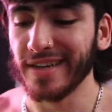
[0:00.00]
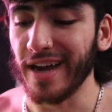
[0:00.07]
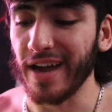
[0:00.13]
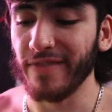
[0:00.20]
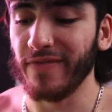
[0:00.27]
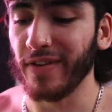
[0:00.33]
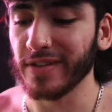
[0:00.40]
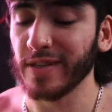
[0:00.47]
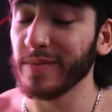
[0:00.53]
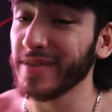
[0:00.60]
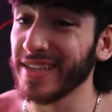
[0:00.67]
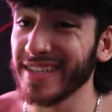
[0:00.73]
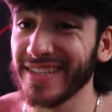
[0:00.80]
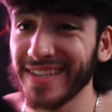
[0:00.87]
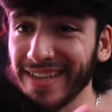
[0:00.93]
I fucked up
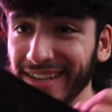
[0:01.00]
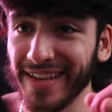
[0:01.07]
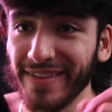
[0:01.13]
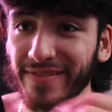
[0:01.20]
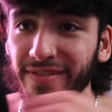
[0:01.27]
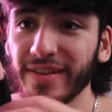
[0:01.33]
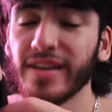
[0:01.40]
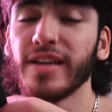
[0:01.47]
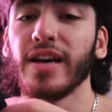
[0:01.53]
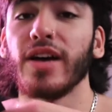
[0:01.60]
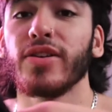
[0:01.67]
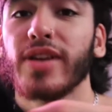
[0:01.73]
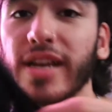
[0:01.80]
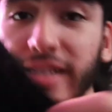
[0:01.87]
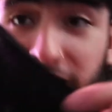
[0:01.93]
this sleeve,
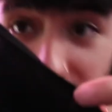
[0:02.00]
as you guys